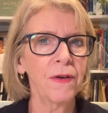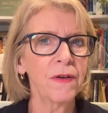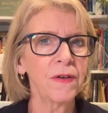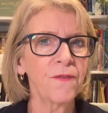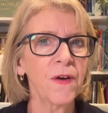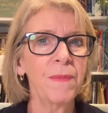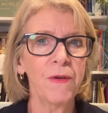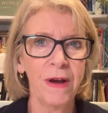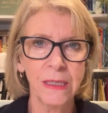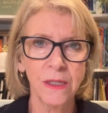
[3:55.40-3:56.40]
from the
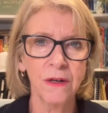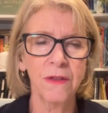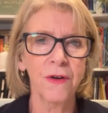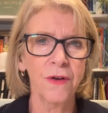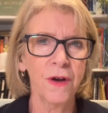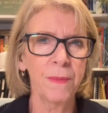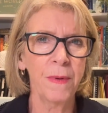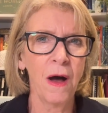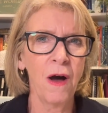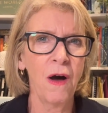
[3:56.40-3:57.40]
rest of the group
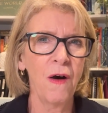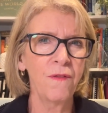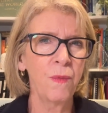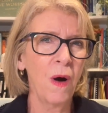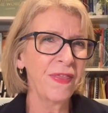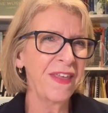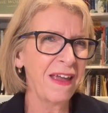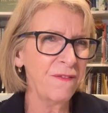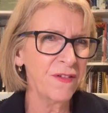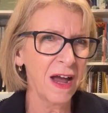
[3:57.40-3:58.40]
of what
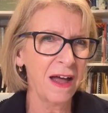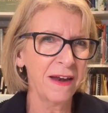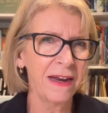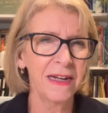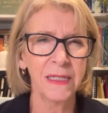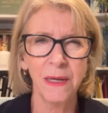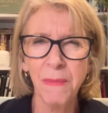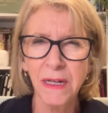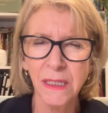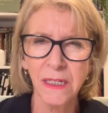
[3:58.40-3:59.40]
they've done in a
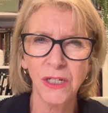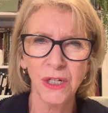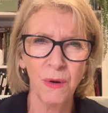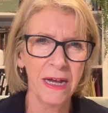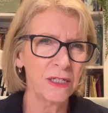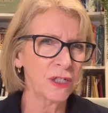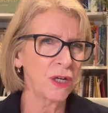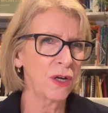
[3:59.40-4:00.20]
similar situation